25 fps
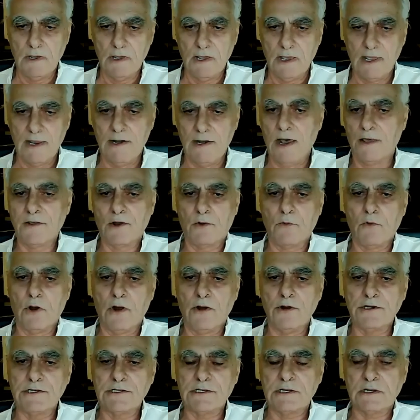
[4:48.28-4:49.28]
In other
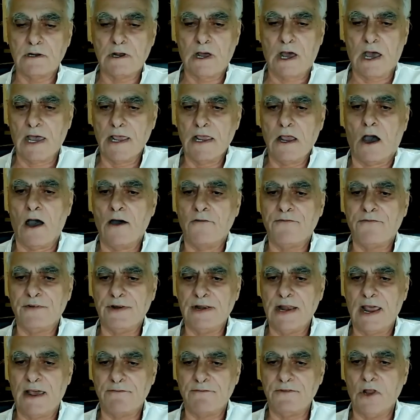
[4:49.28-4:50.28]
words, I often
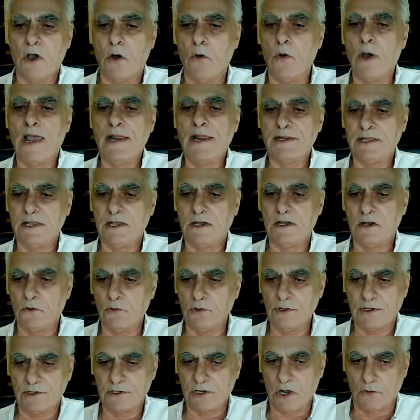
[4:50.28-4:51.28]
have no idea who
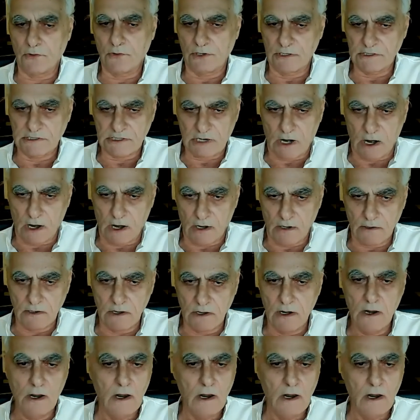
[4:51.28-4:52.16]
the donors are